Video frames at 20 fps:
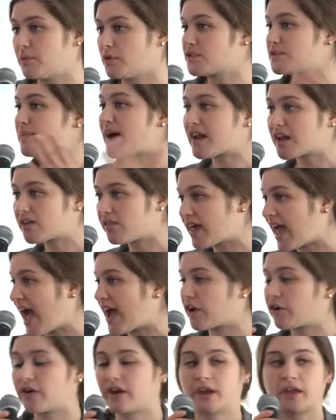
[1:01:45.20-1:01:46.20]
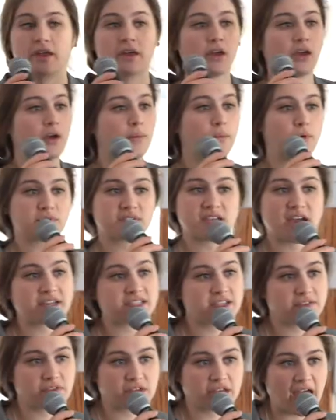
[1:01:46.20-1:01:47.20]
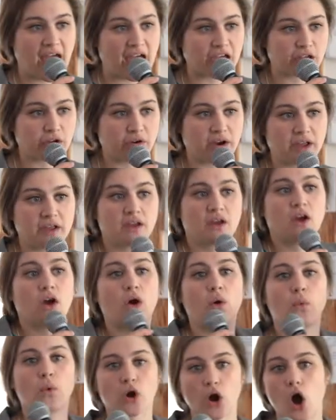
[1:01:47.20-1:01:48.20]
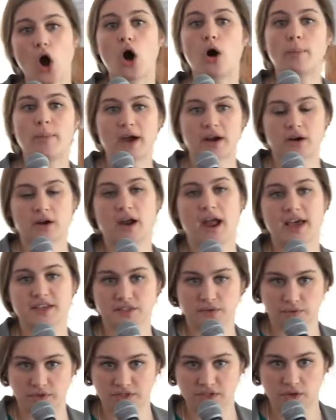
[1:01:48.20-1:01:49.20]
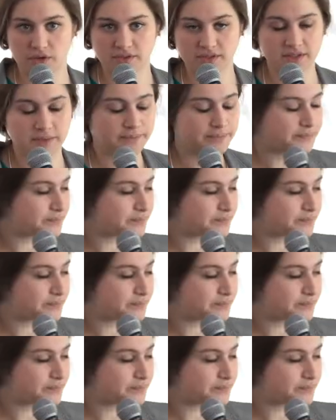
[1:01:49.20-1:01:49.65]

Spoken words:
most medically accurate, most scientifically accurate, we're all better as a result.